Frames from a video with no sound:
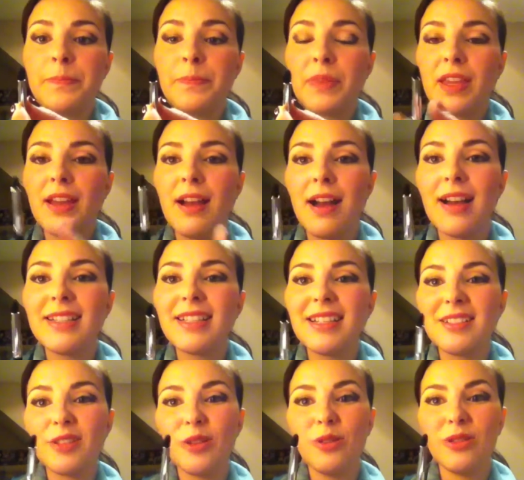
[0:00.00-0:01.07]
I tend to
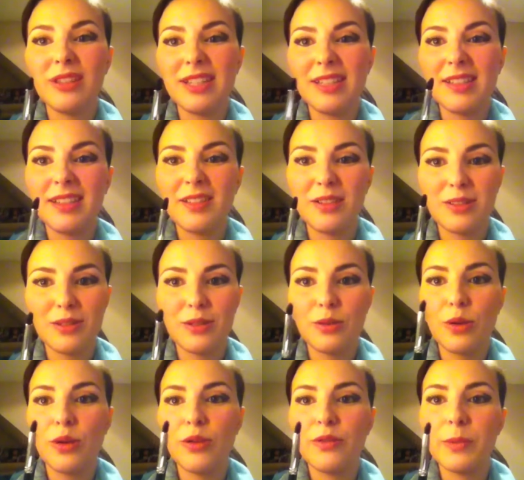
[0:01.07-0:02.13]
call this sort of a
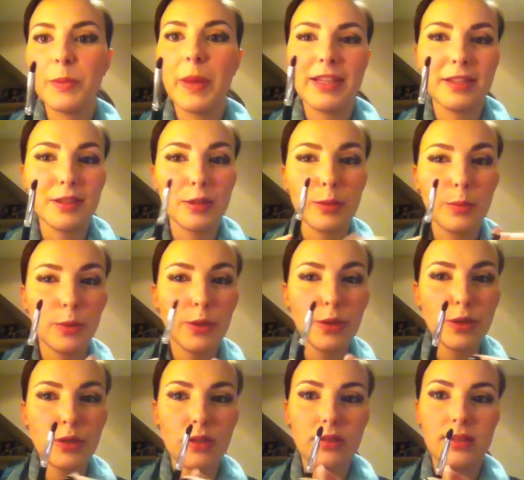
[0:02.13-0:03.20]
pencil brush
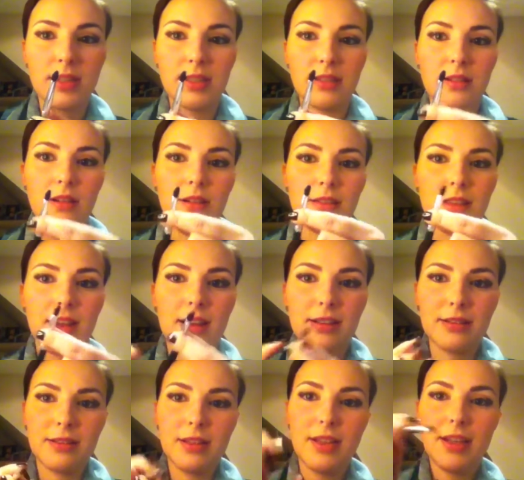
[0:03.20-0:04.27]
because it's got that,
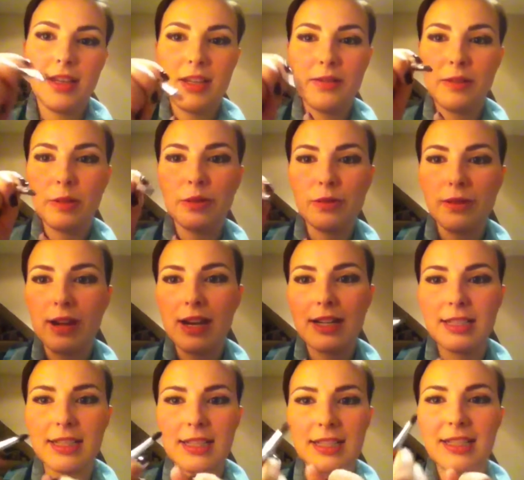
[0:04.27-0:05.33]
if you was writing,
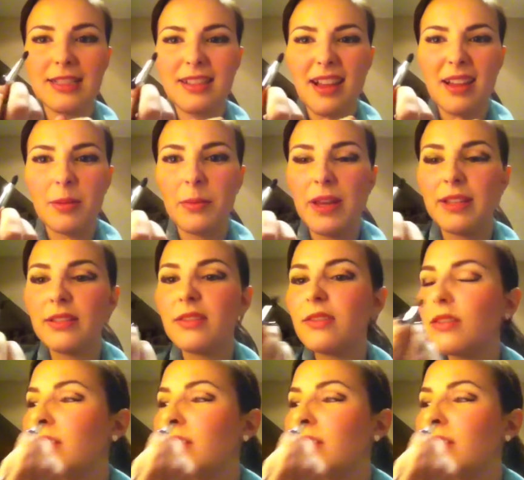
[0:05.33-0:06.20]
it's like a pencil